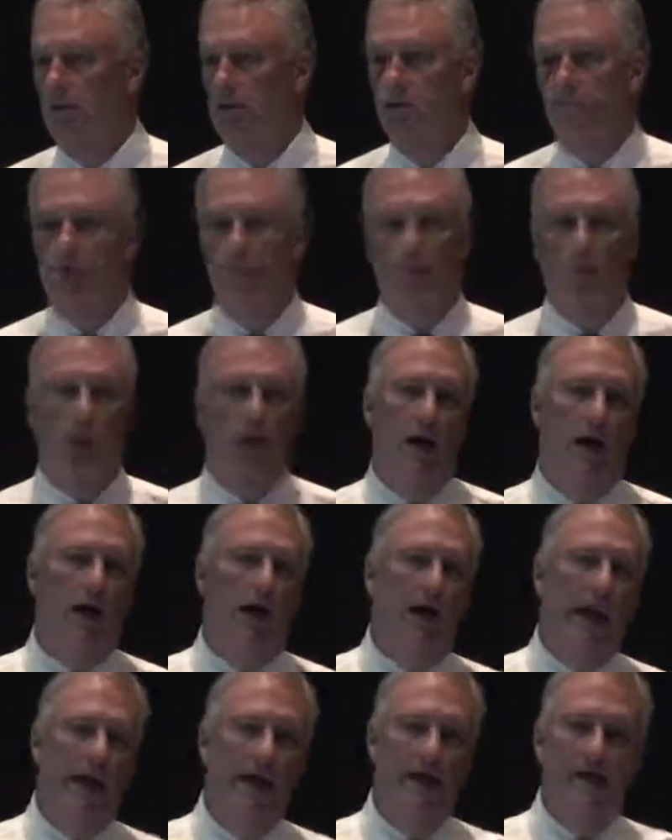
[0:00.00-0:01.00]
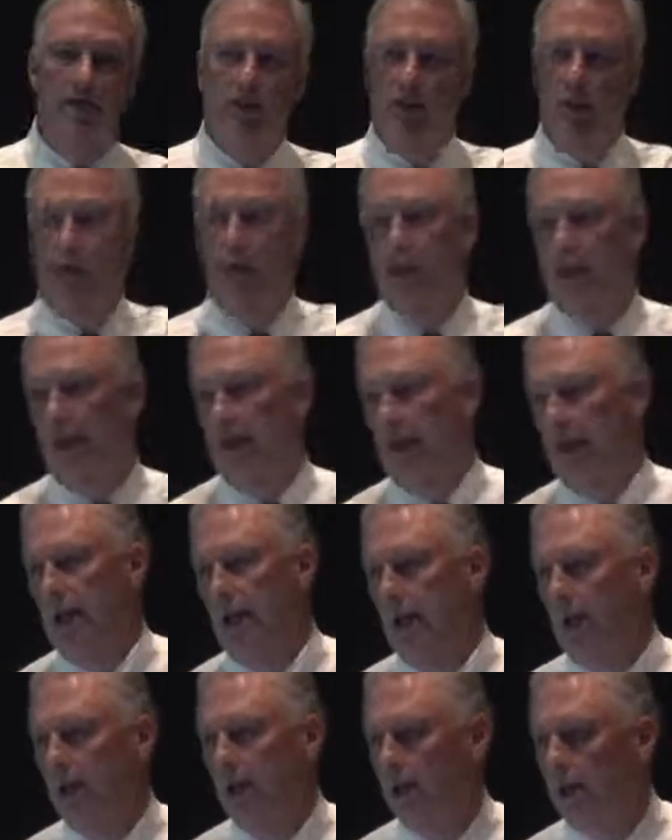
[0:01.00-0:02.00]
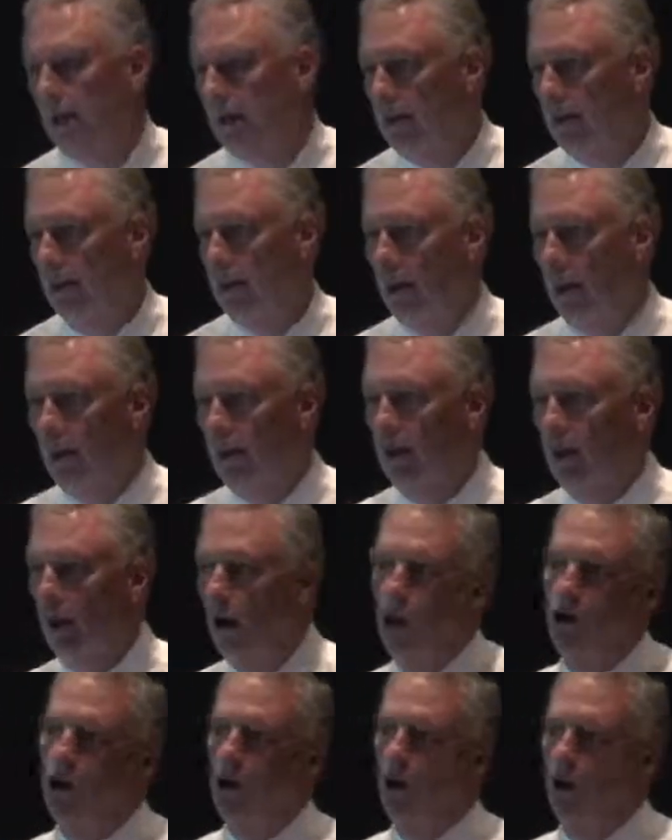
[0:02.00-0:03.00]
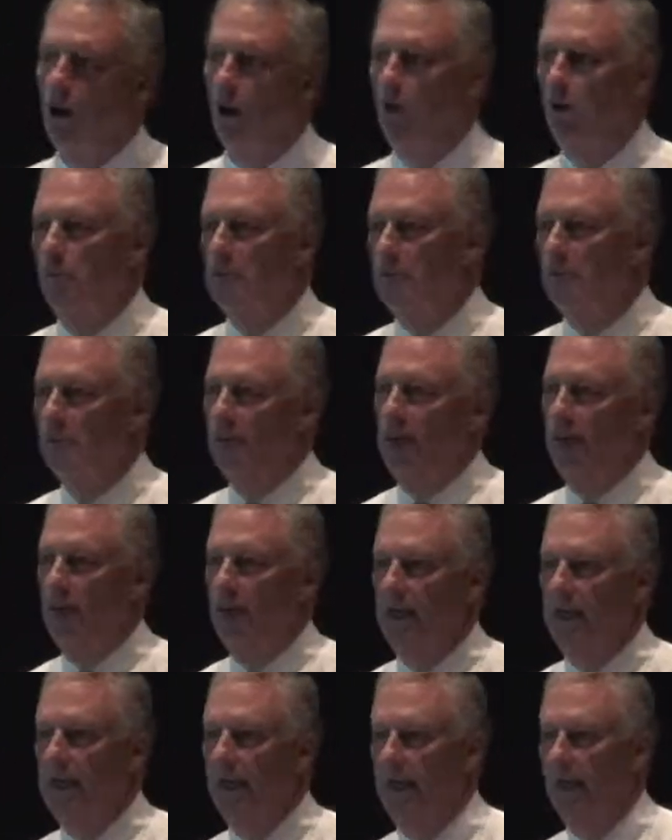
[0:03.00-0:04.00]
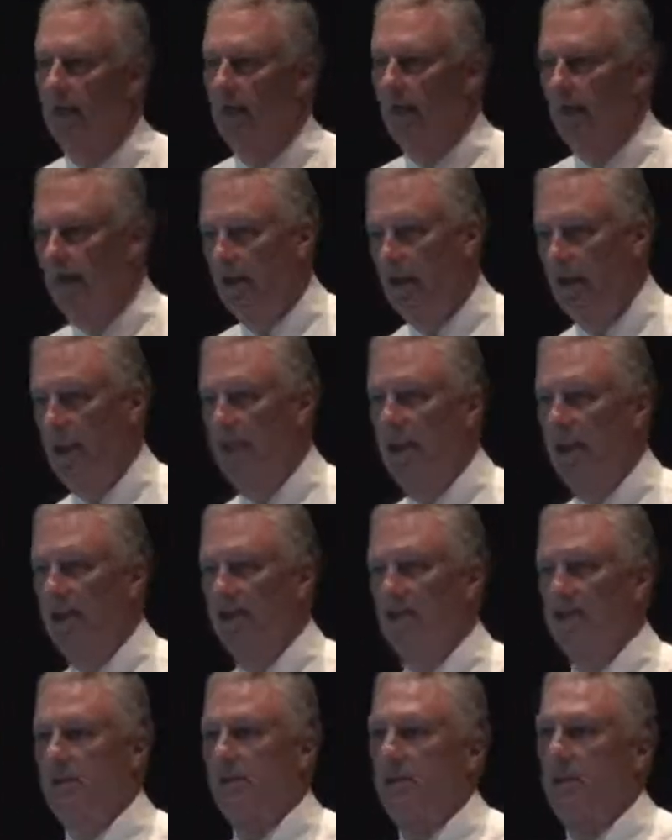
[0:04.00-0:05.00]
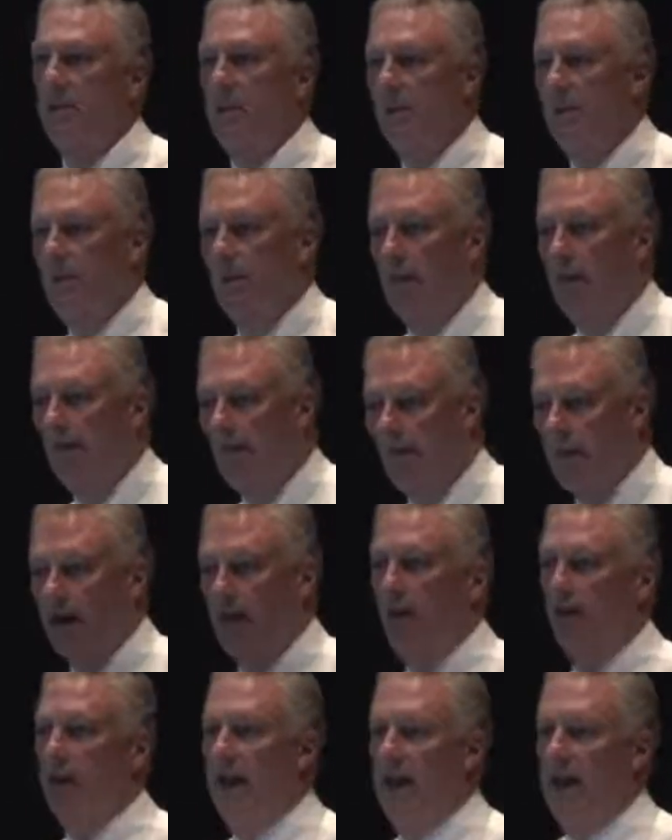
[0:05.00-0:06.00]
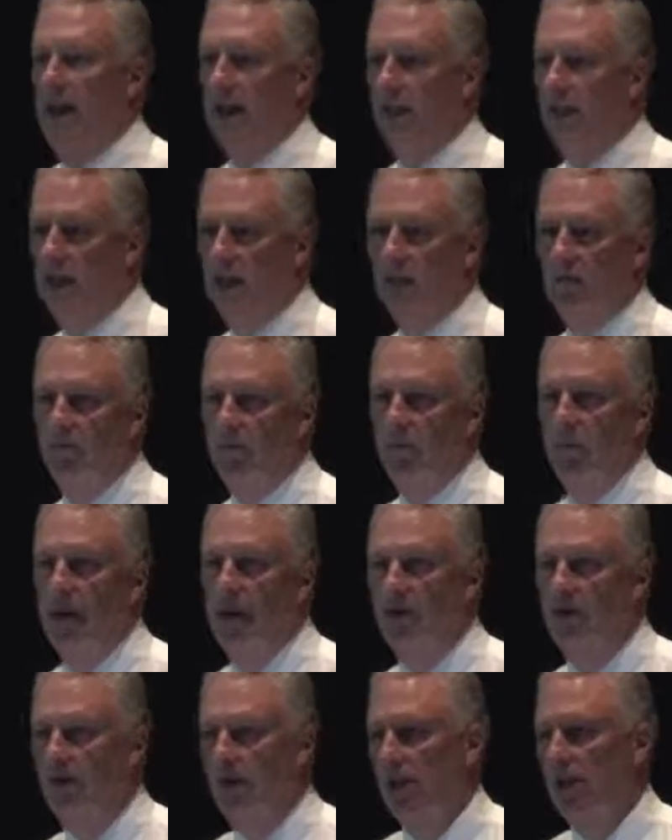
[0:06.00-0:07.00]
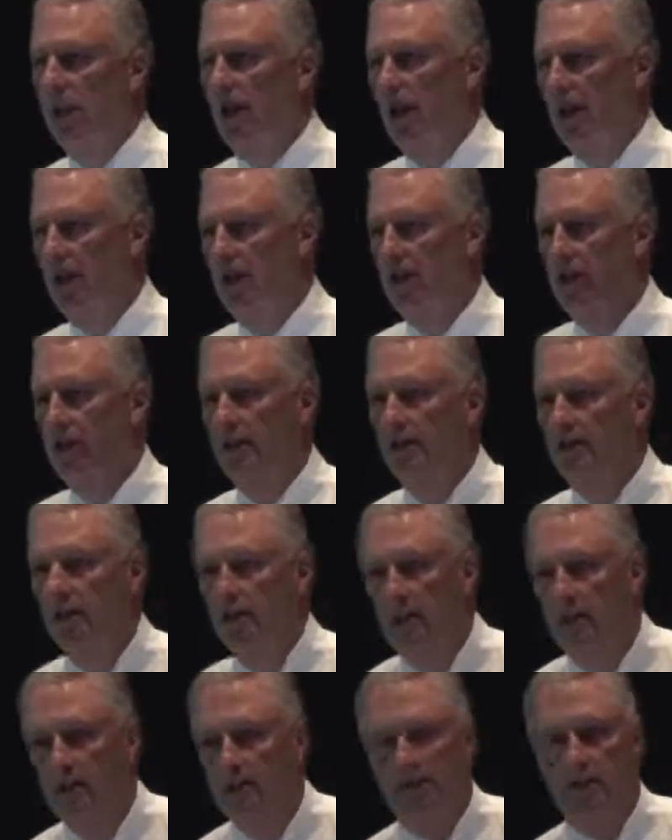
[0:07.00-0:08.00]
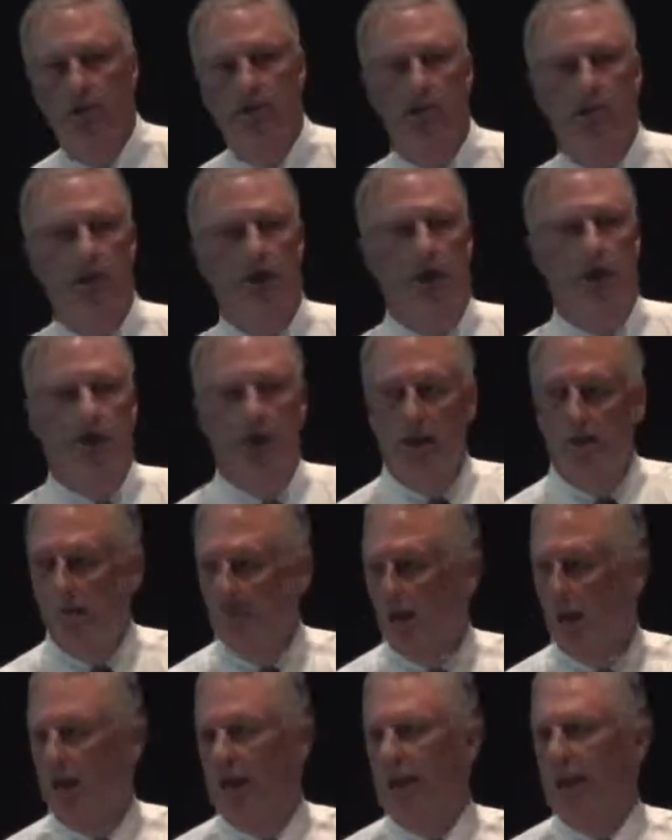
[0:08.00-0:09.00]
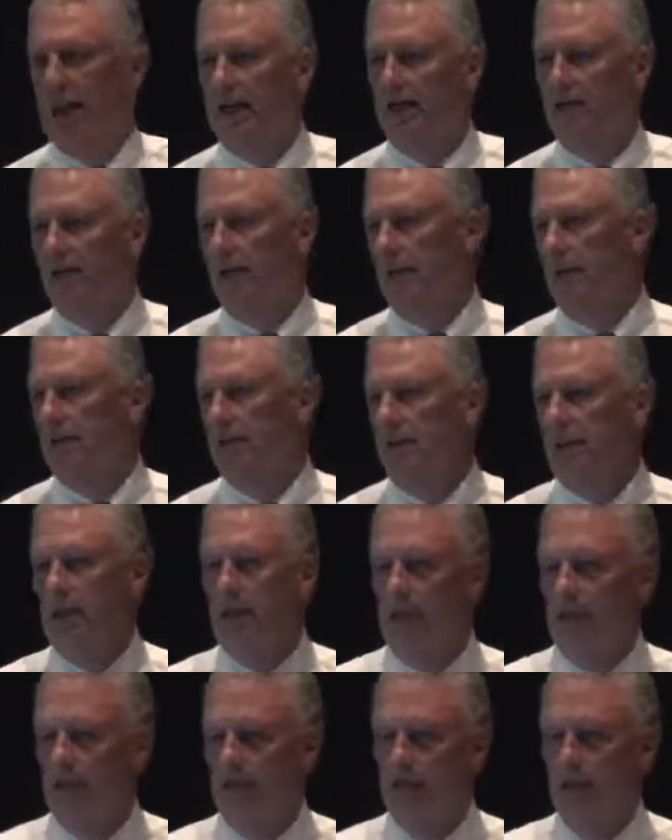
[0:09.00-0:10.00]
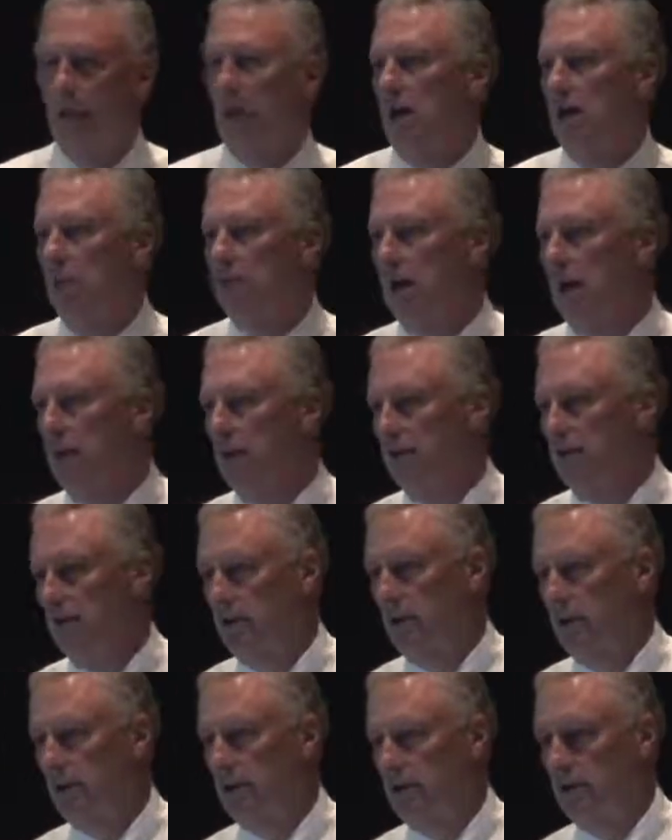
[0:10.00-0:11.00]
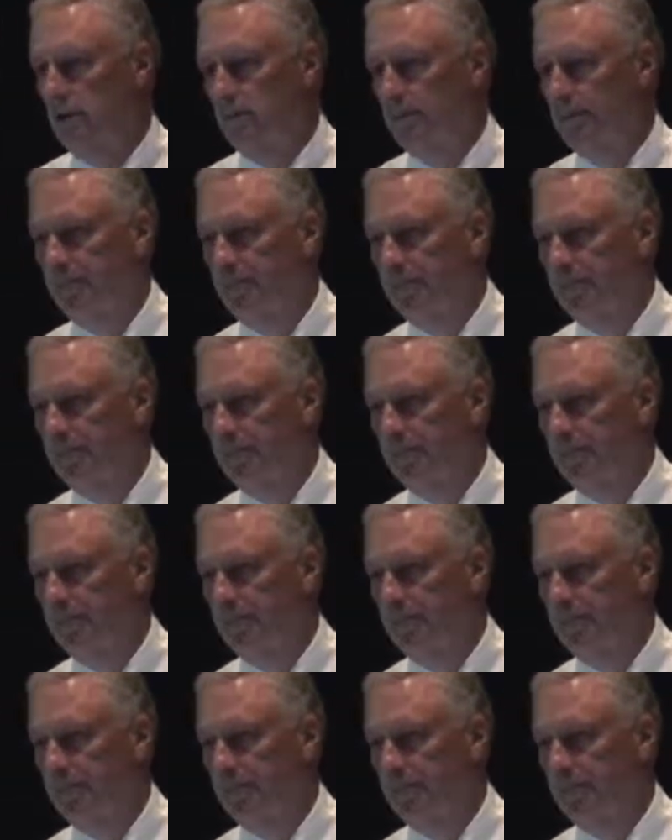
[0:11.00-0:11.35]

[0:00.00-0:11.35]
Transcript: So my agent in Oklahoma City has their name and information on it, just like my agent in Los Angeles.